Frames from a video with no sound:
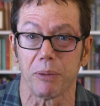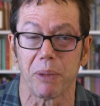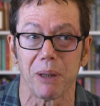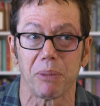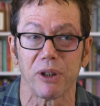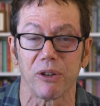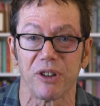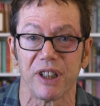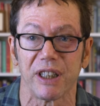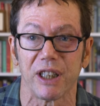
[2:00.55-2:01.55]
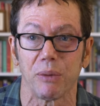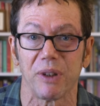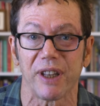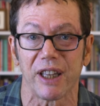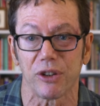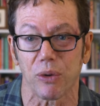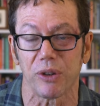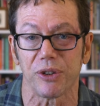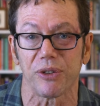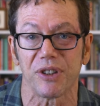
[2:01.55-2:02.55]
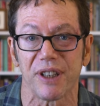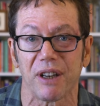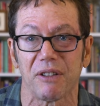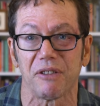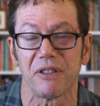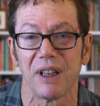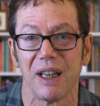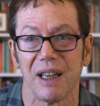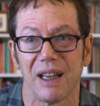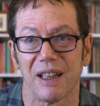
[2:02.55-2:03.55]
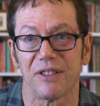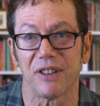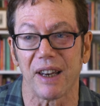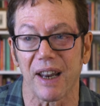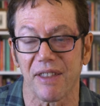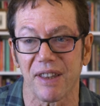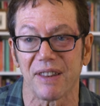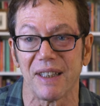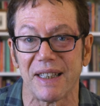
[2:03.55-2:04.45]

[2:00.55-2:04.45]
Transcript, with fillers: the people you're dealing with, and towards yourself. And, and I think the